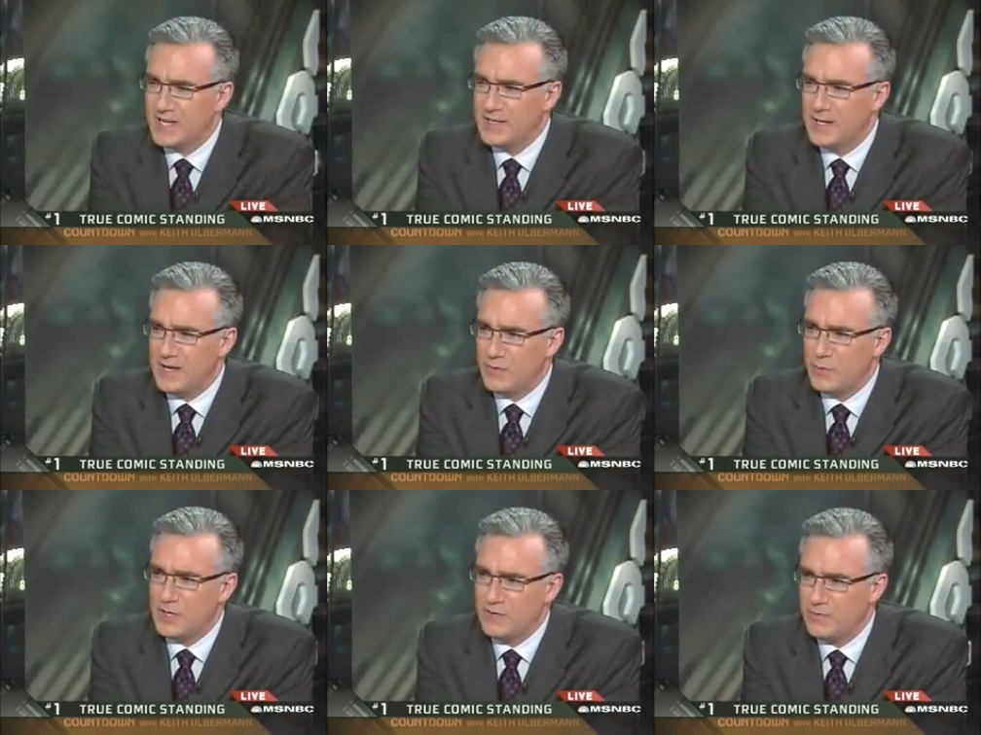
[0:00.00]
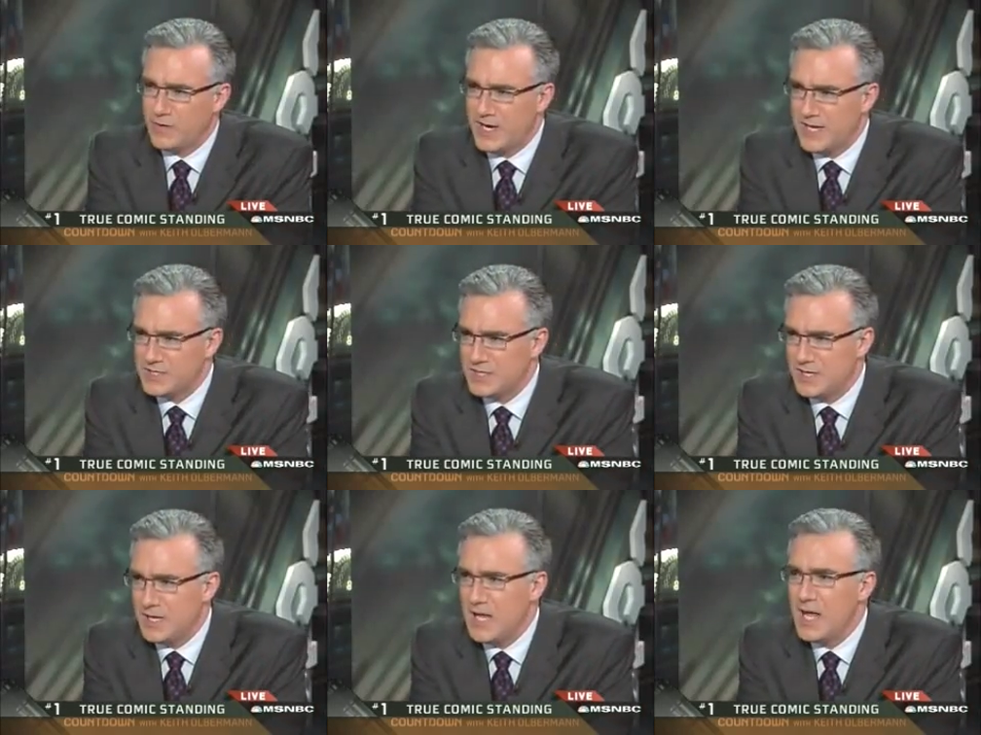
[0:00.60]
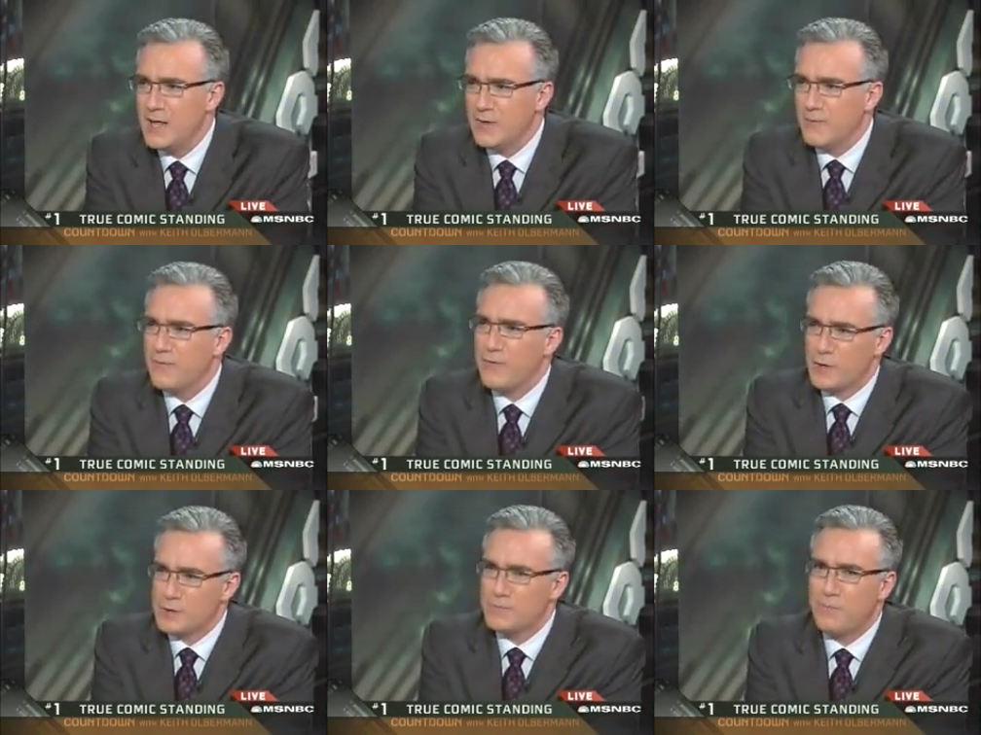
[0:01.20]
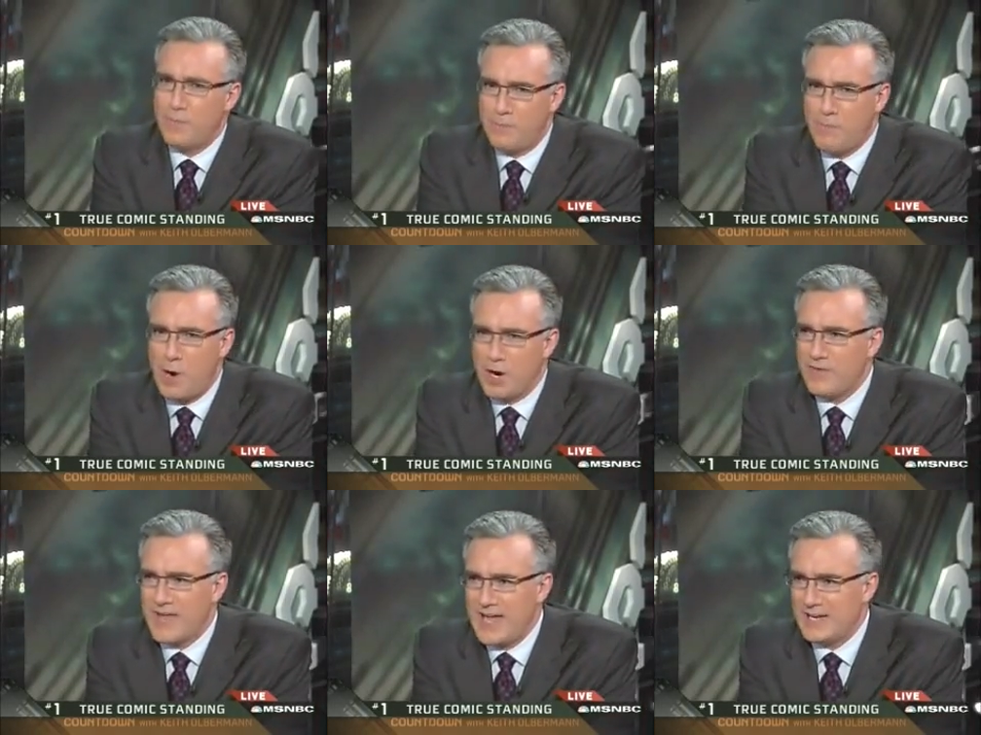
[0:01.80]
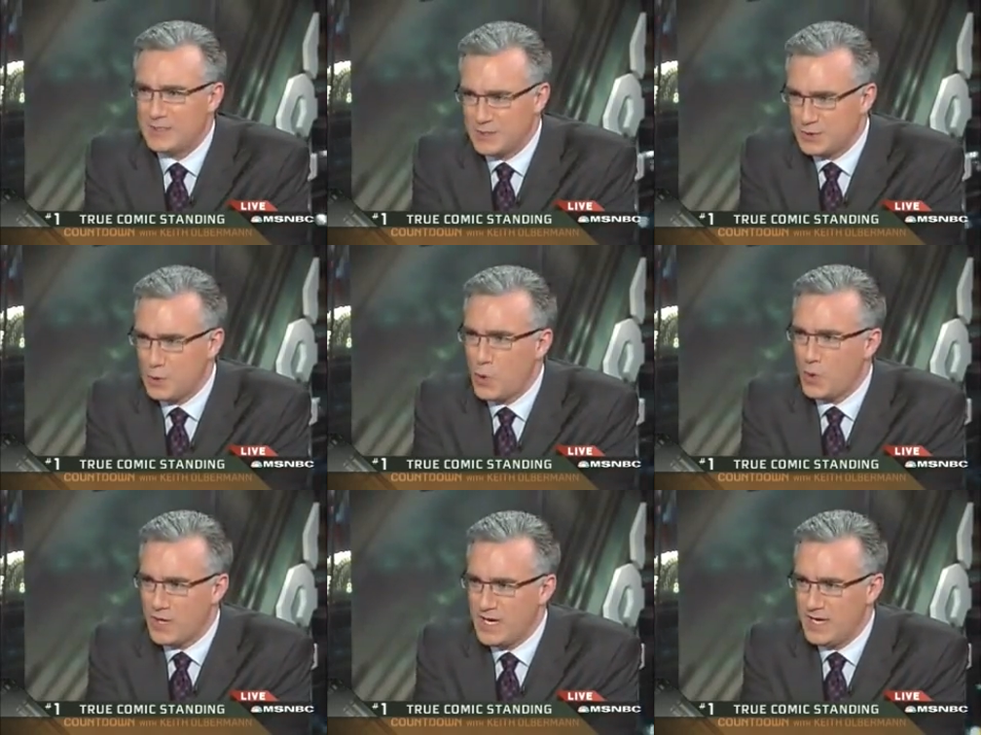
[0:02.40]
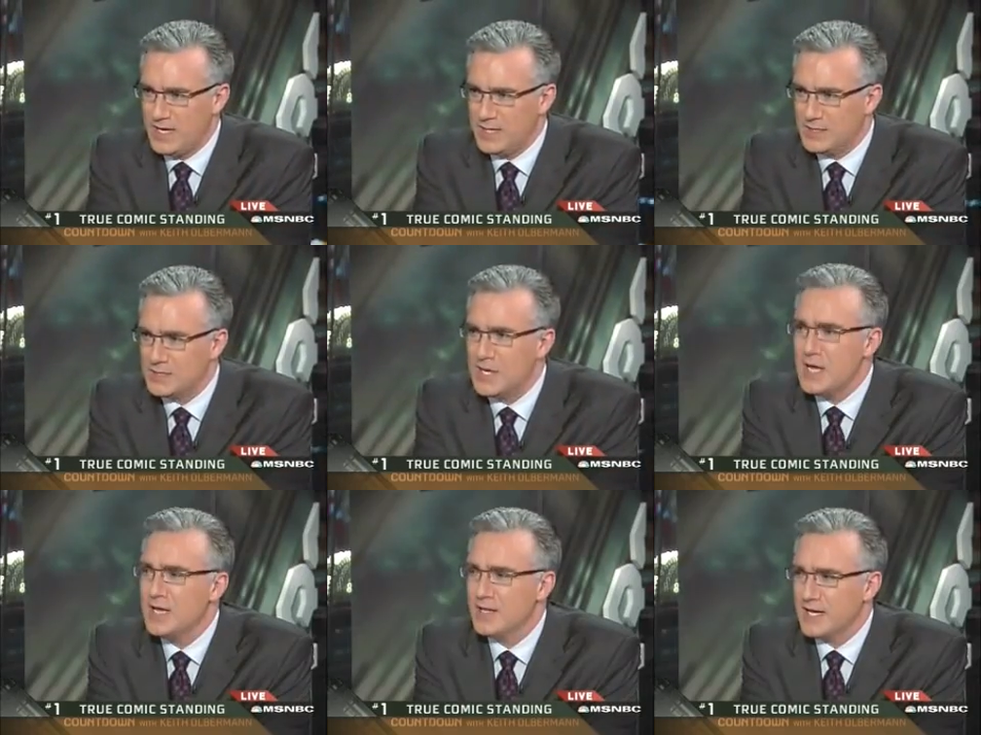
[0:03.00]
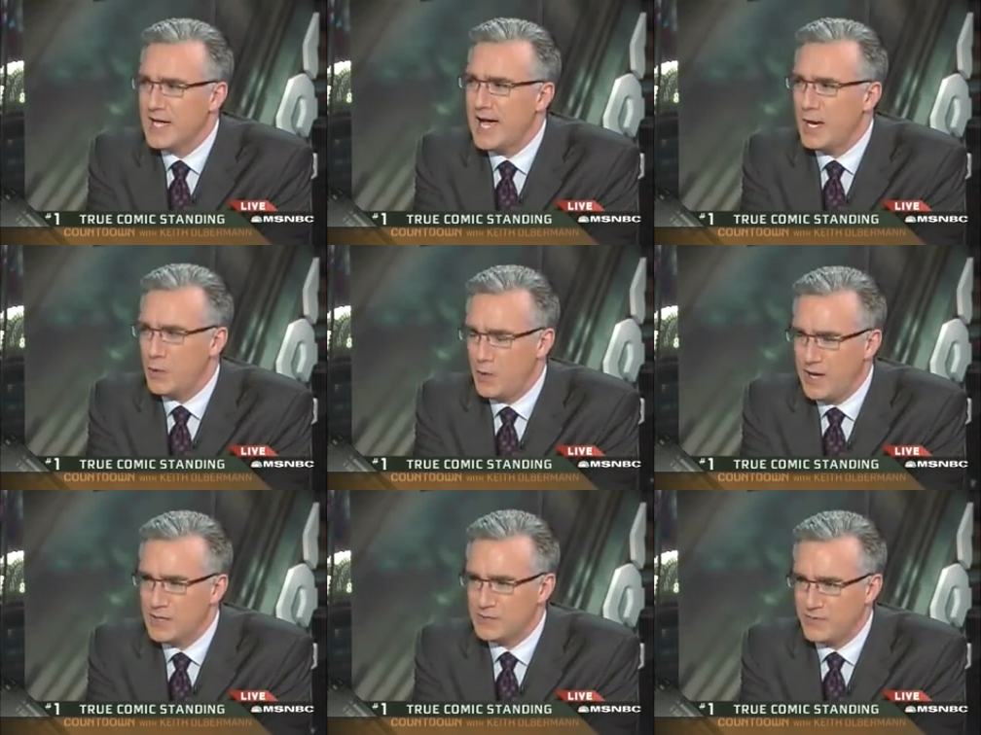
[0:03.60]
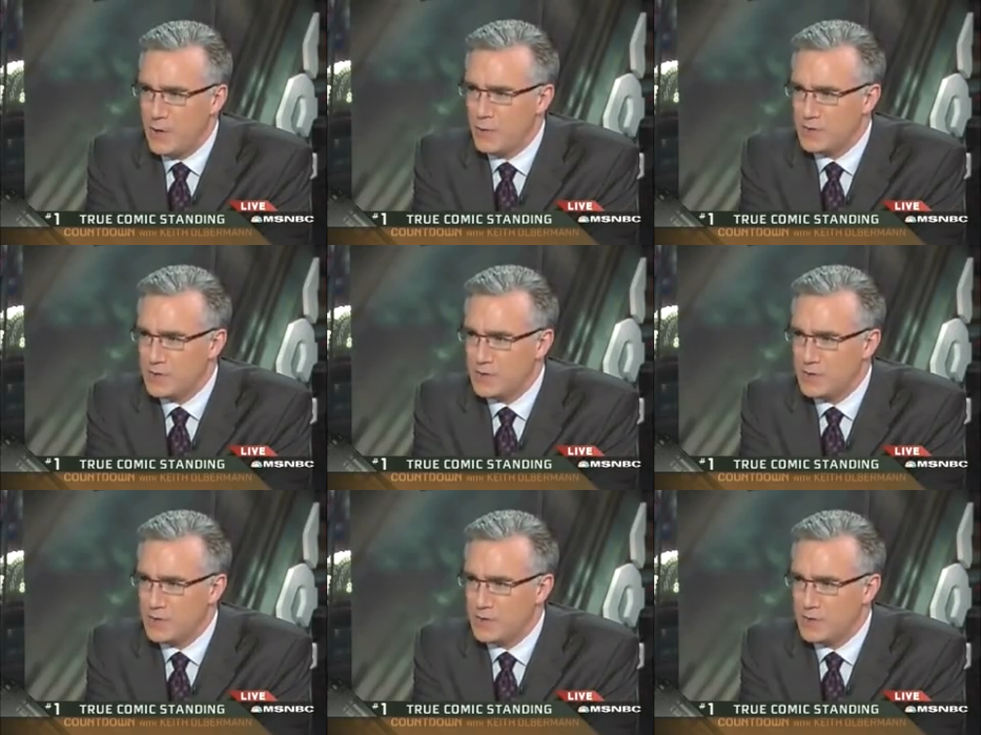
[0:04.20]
and the fact that everybody forgets that the first part of that story is the guy who had